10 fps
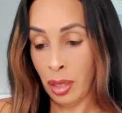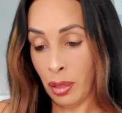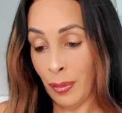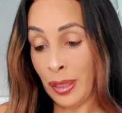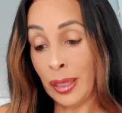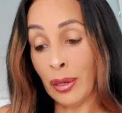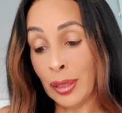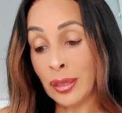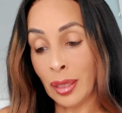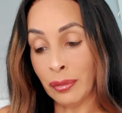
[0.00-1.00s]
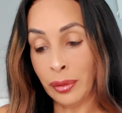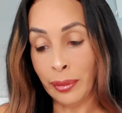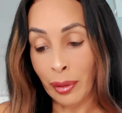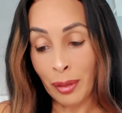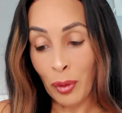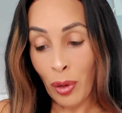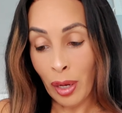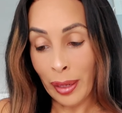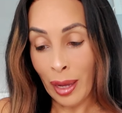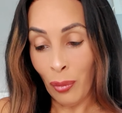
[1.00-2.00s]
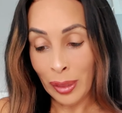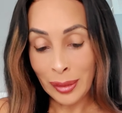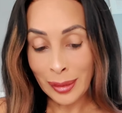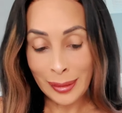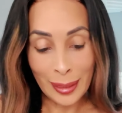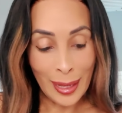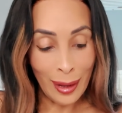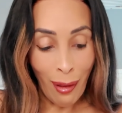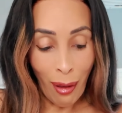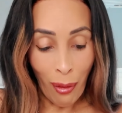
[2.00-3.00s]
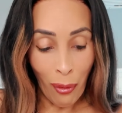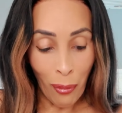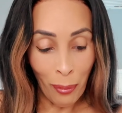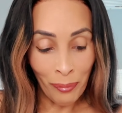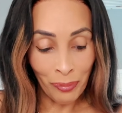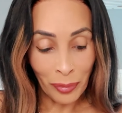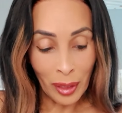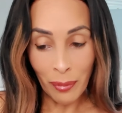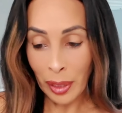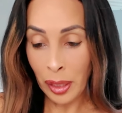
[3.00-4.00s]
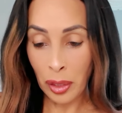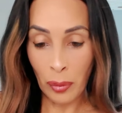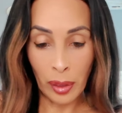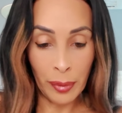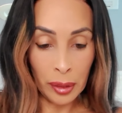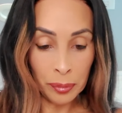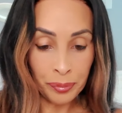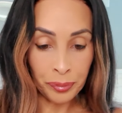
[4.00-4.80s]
I mean, there is stuff to do. Don't get me wrong now. I wasn't just sitting at home, but you know what I mean.